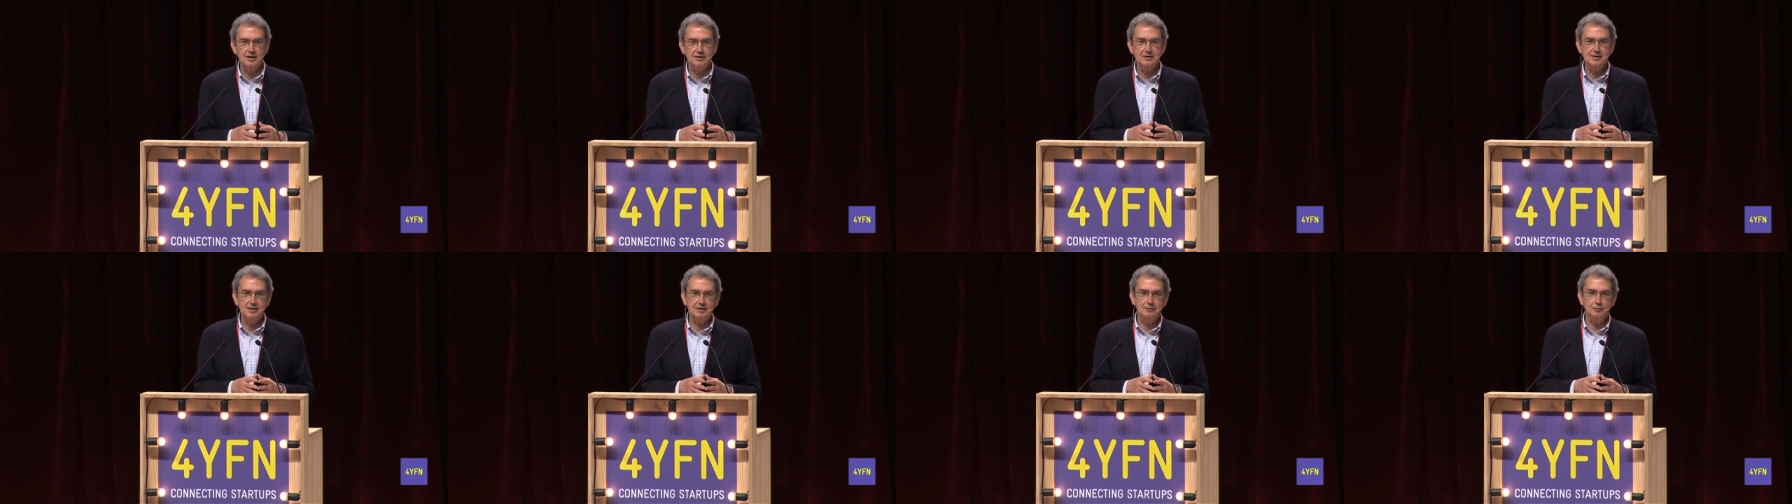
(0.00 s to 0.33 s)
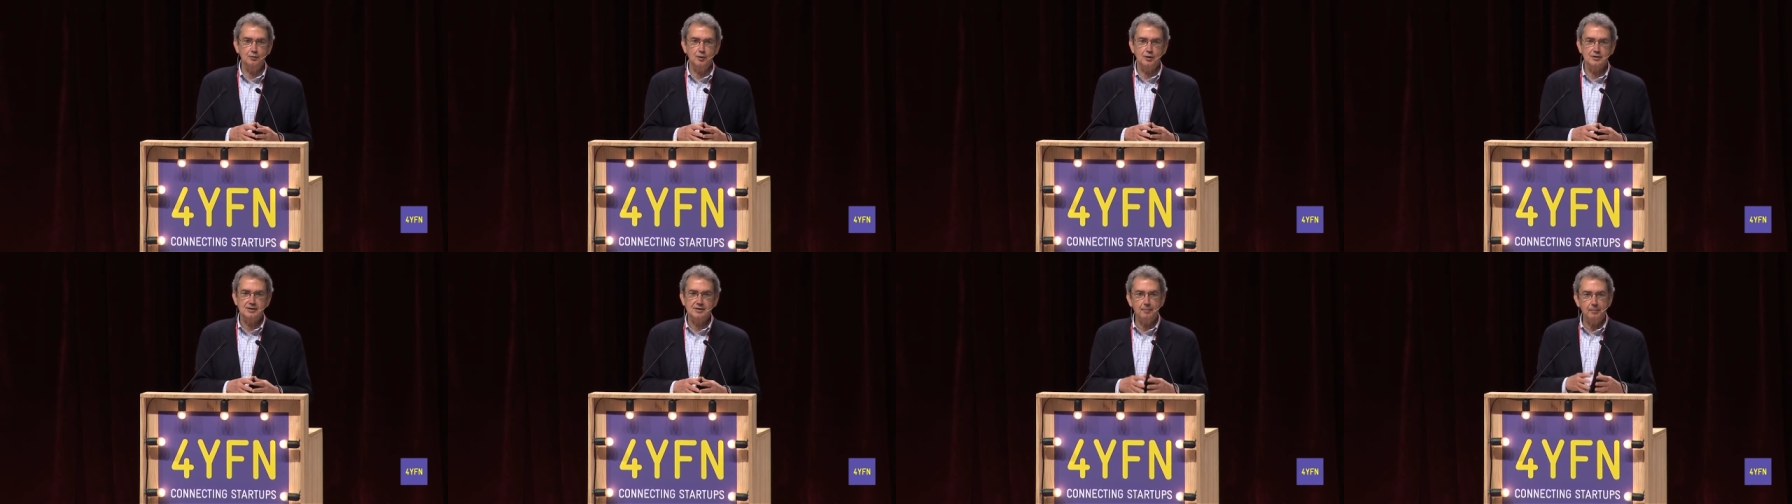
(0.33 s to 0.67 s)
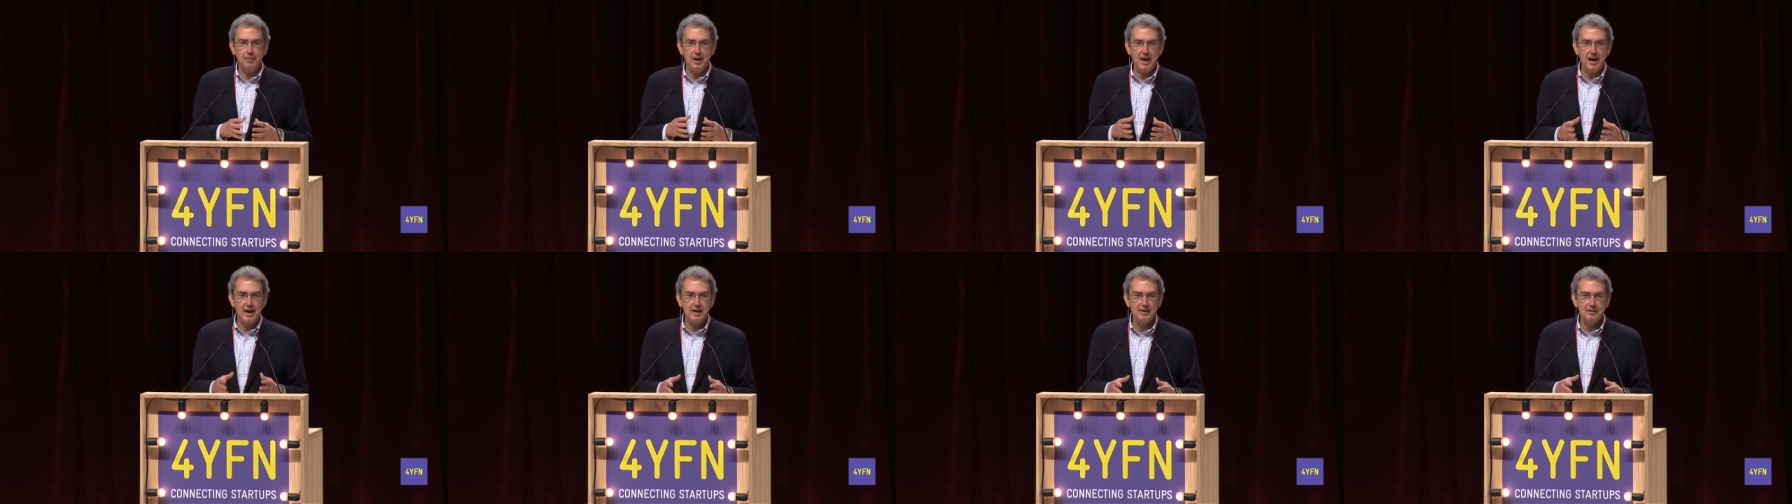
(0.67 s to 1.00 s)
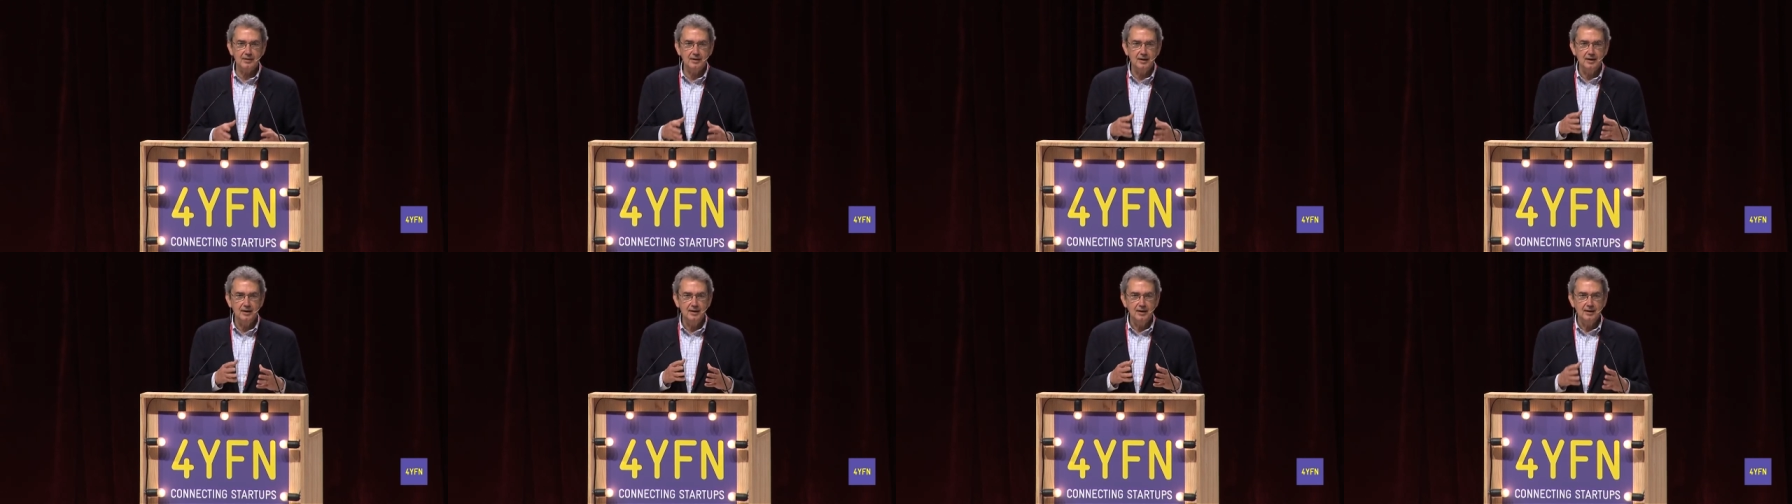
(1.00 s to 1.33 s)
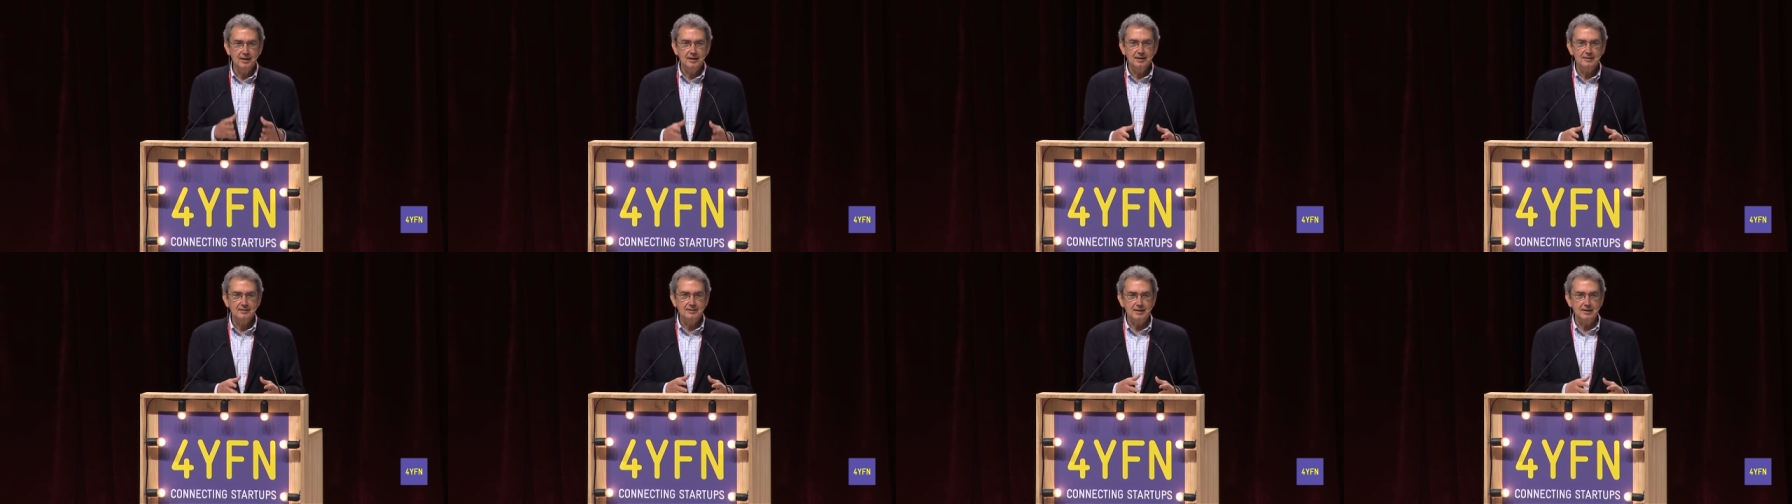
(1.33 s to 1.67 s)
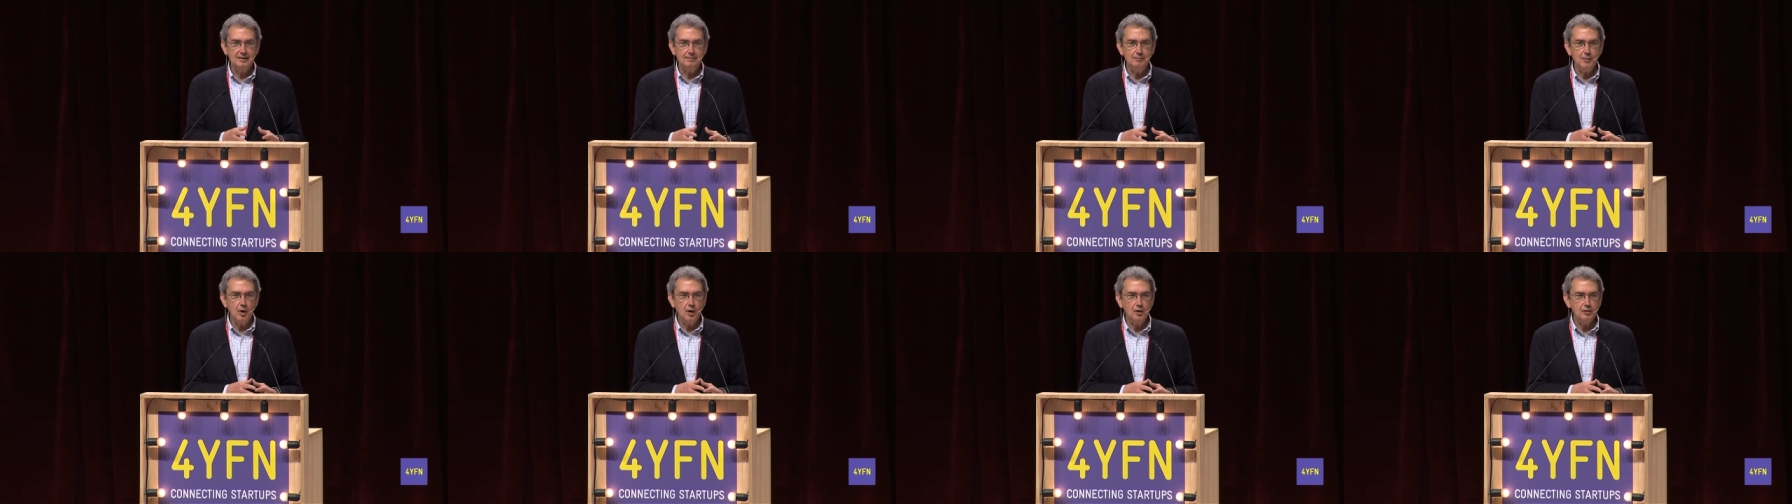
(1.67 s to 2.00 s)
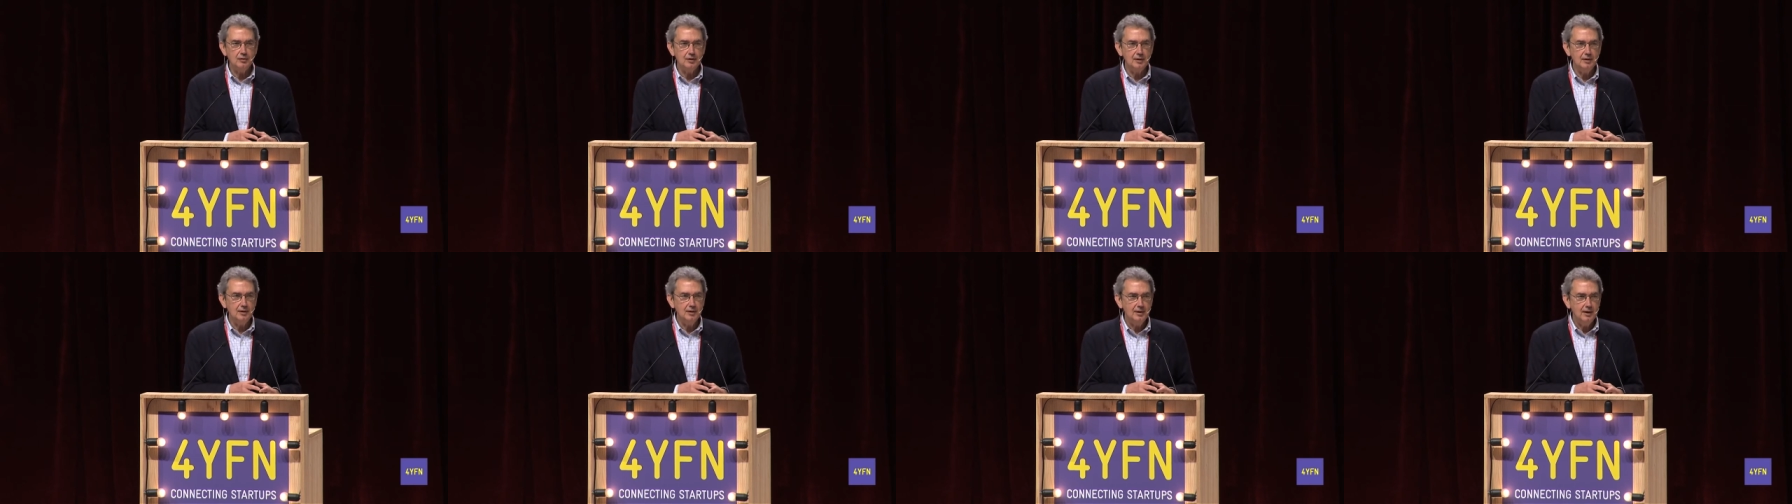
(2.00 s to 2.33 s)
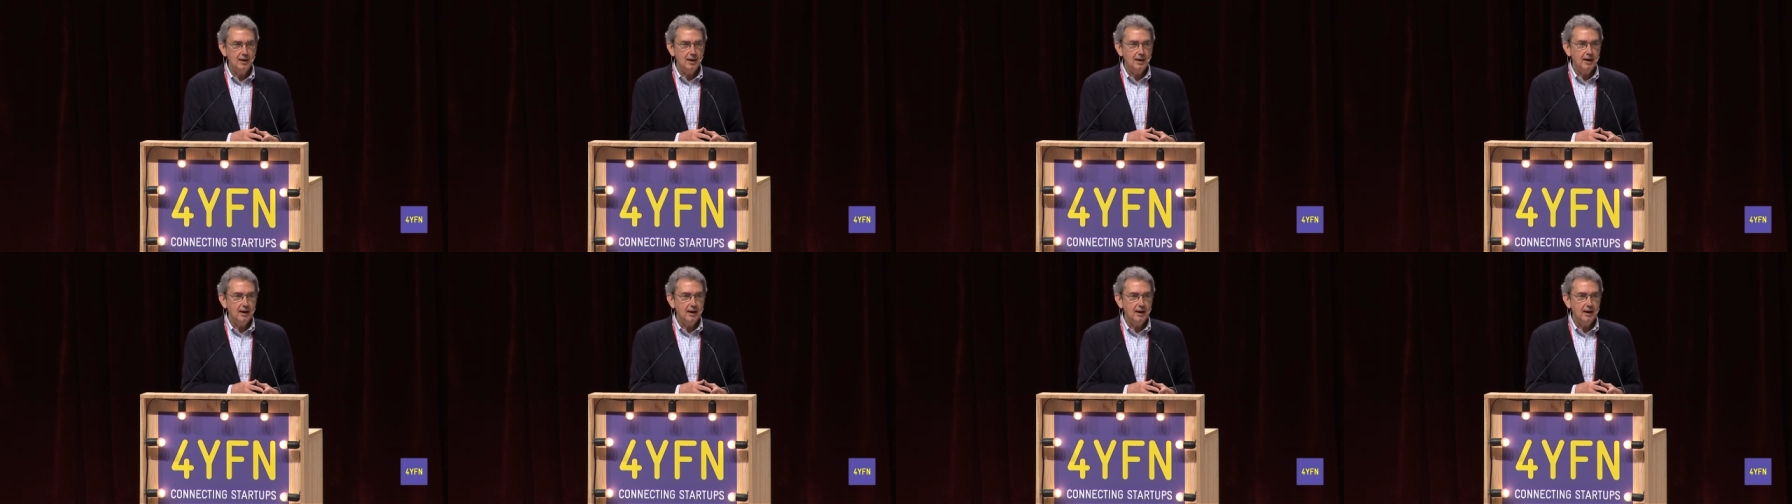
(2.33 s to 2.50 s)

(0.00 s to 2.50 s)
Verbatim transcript: as it was a black T model.